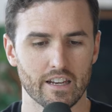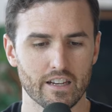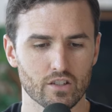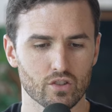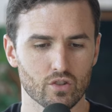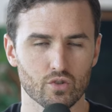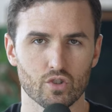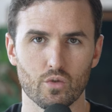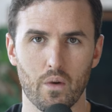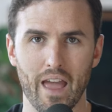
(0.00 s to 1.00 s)
And it is to
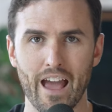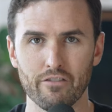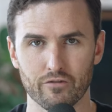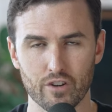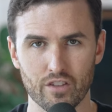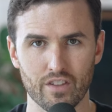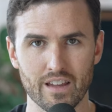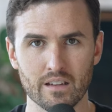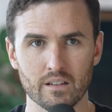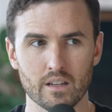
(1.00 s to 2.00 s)
do
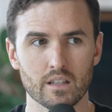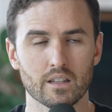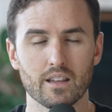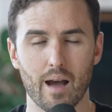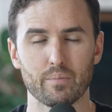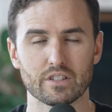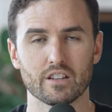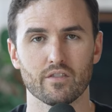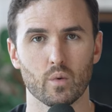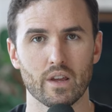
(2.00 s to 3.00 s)
everything the
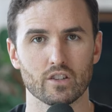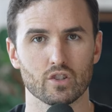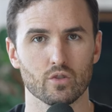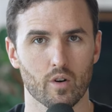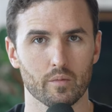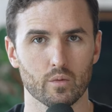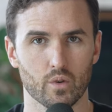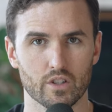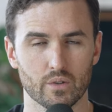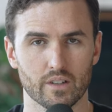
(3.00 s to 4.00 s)
opposite of the way that you normally
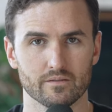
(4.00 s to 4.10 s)
would do it.